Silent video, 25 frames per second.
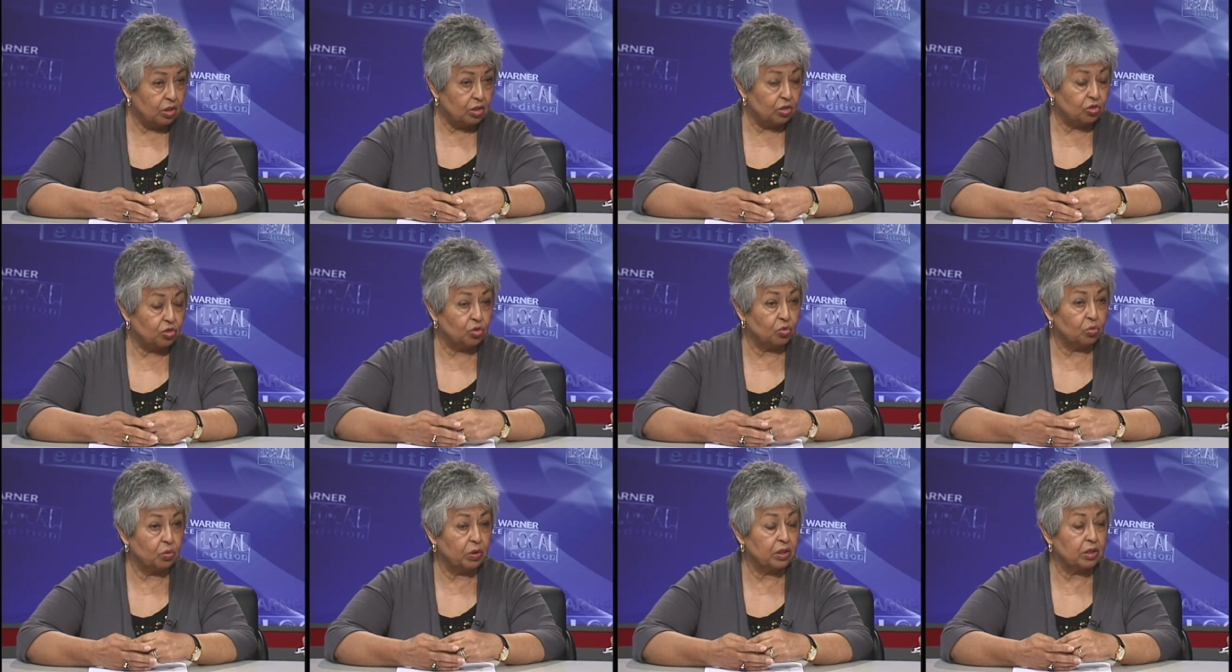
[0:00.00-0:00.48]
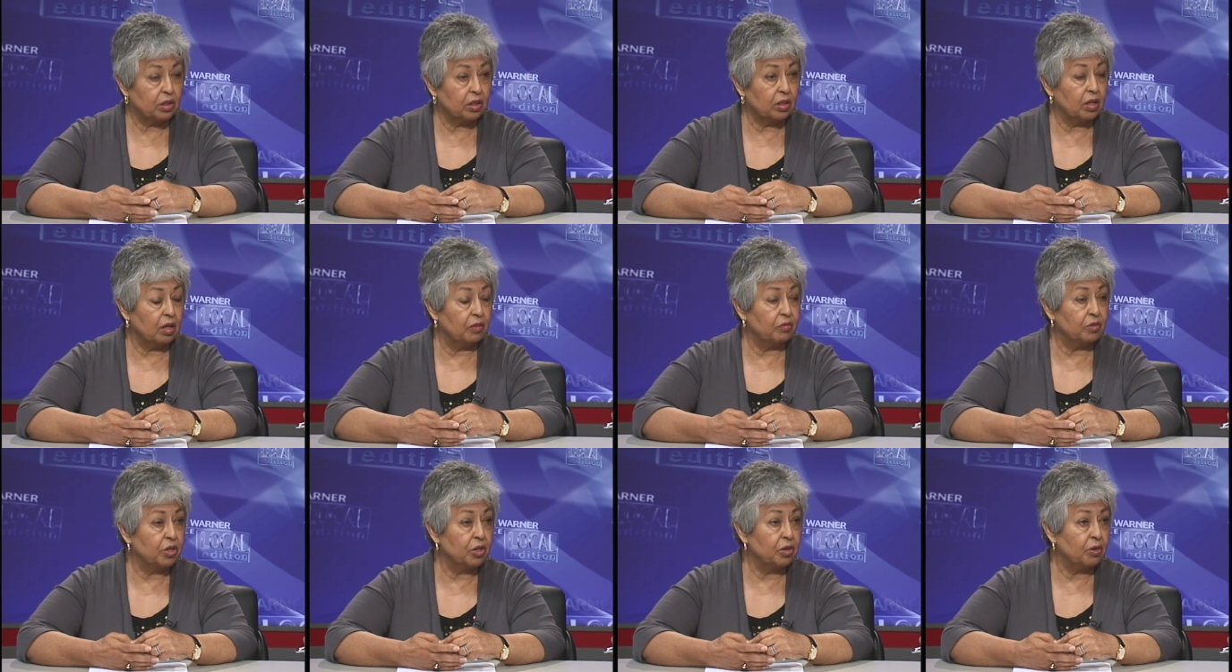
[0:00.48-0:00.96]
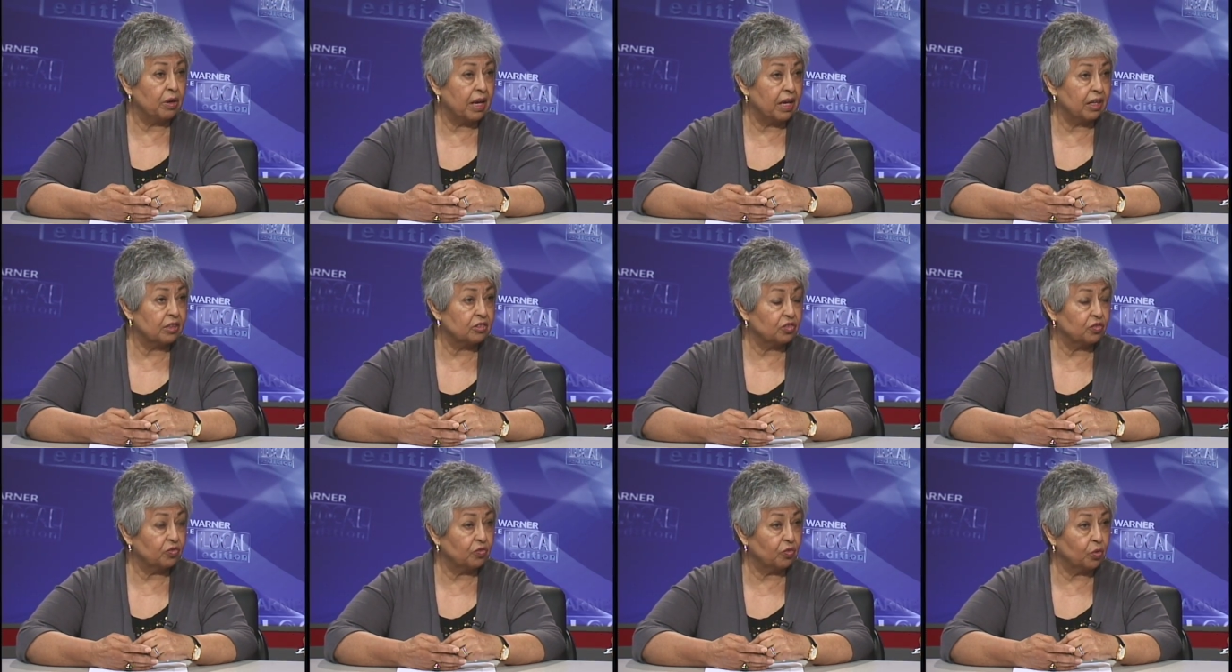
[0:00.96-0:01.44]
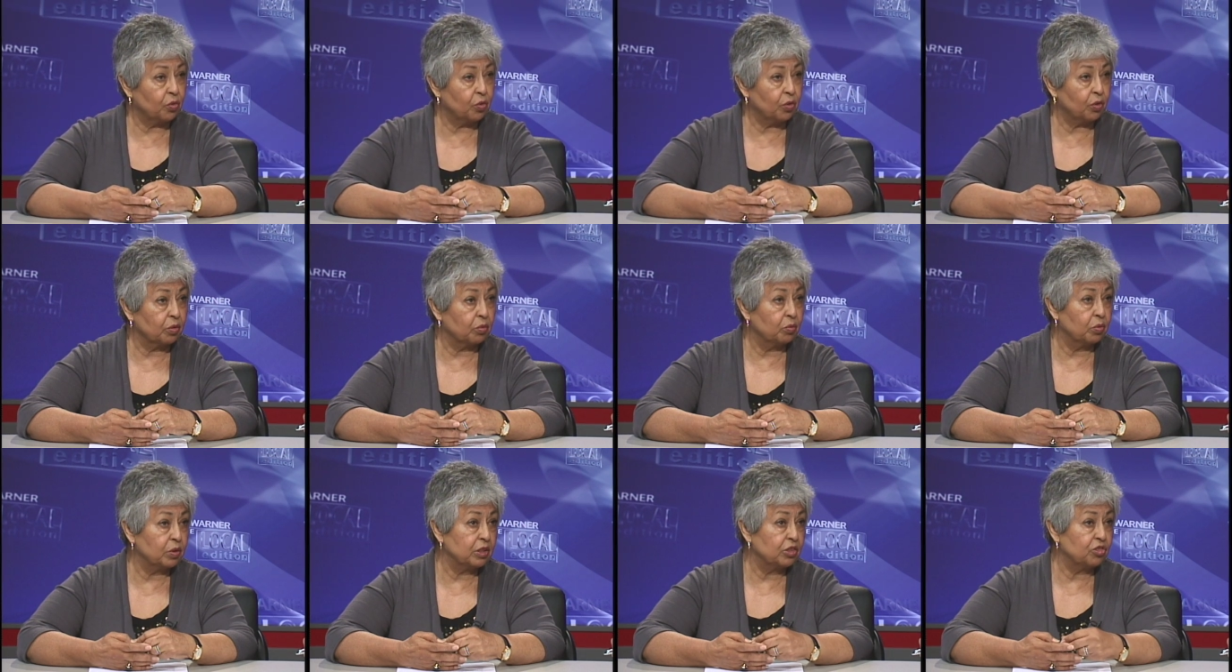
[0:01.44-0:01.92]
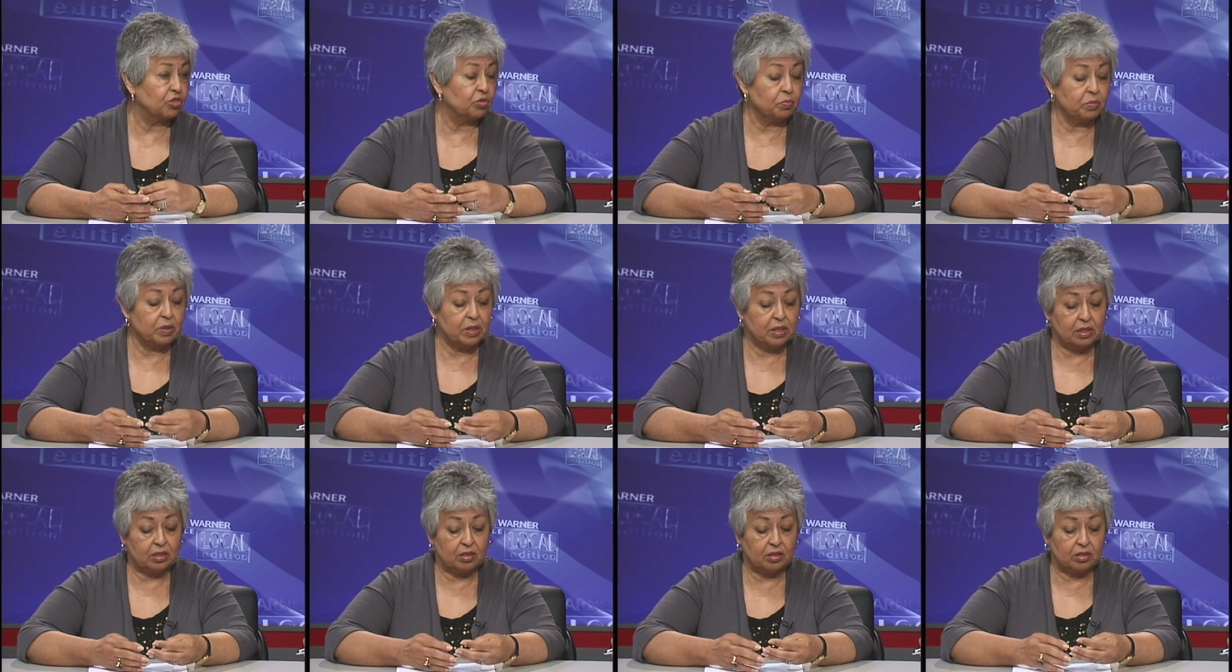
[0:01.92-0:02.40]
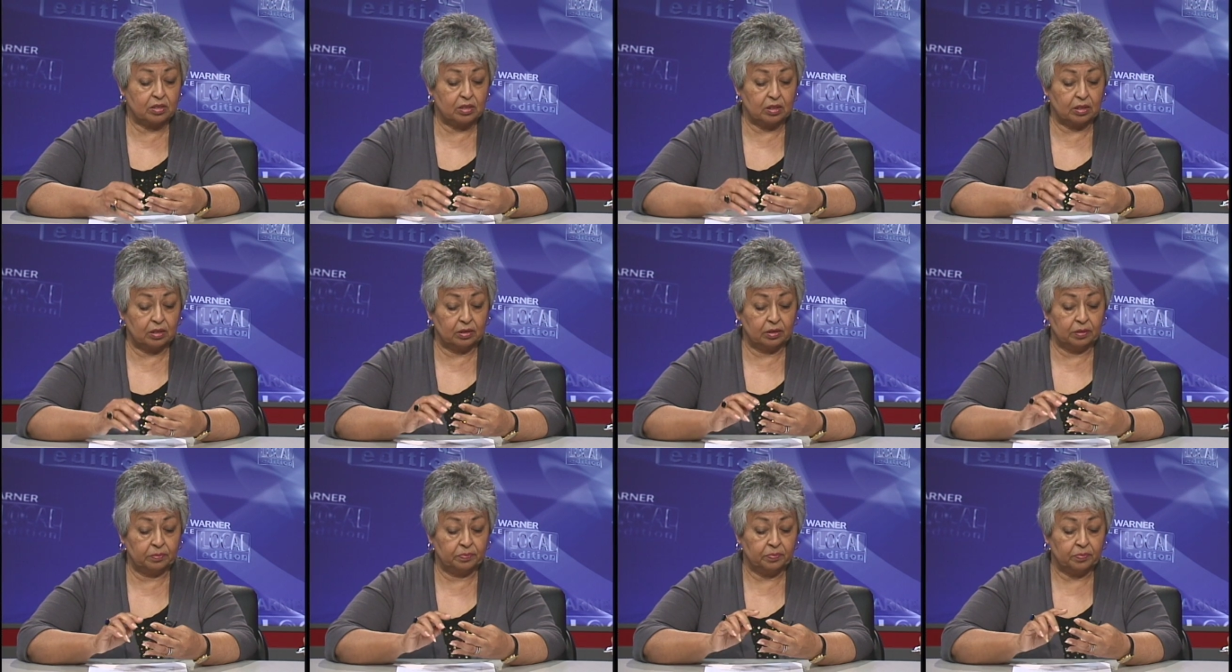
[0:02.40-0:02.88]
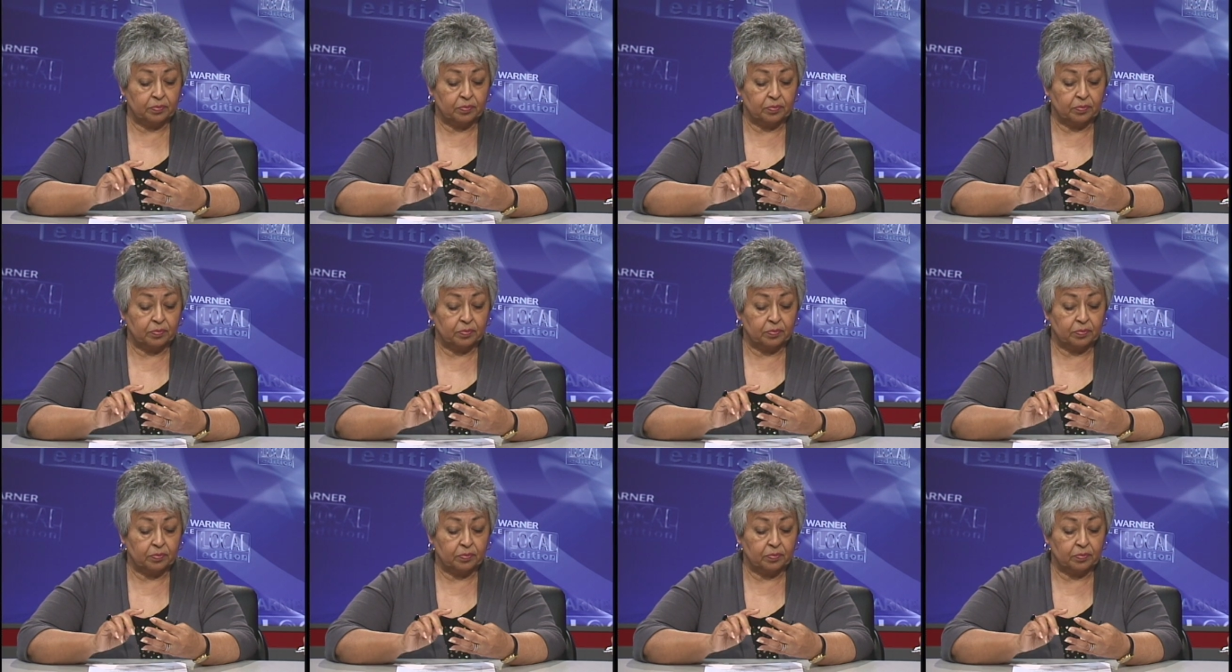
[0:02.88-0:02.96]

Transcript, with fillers: to what the governor asked for, which means uh,